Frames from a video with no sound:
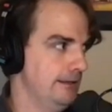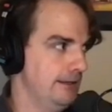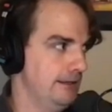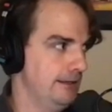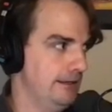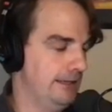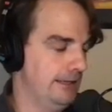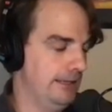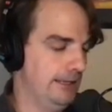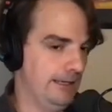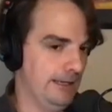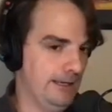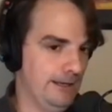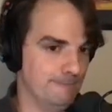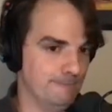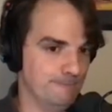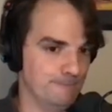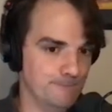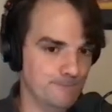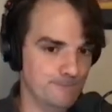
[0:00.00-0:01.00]

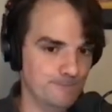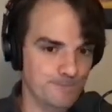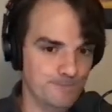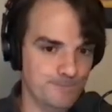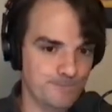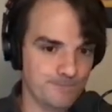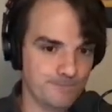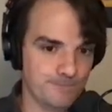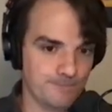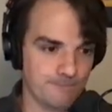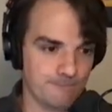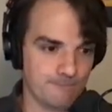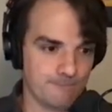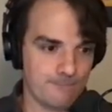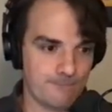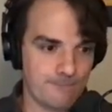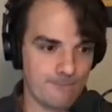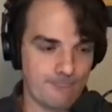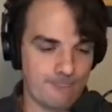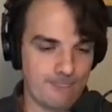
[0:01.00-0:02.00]
Um,
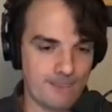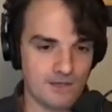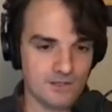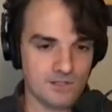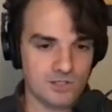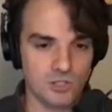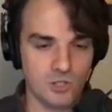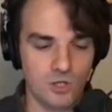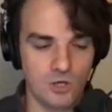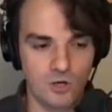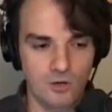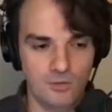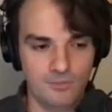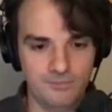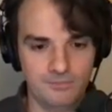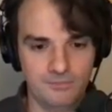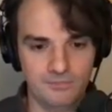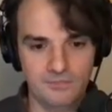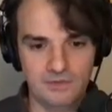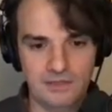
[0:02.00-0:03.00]
so